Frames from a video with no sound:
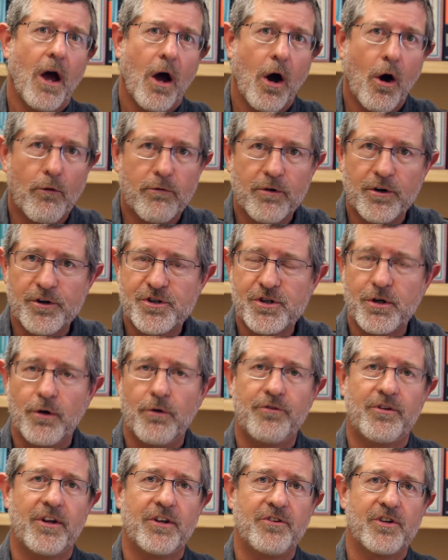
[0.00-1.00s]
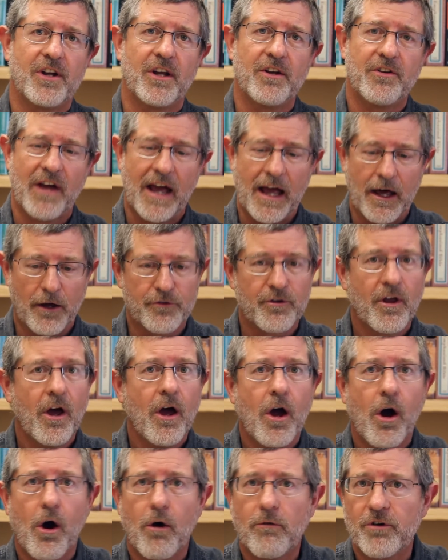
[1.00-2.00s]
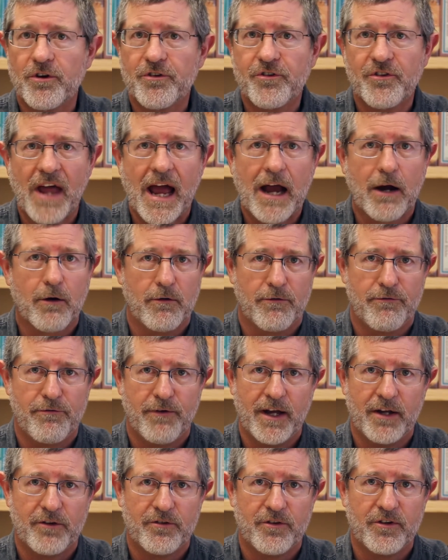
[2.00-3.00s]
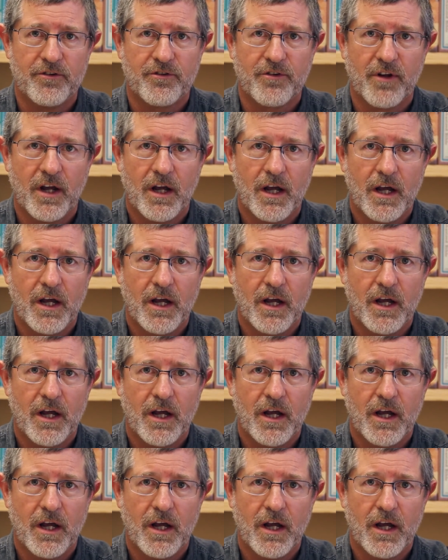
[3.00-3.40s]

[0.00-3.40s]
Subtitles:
over Jews and Gentiles, over sacrifices,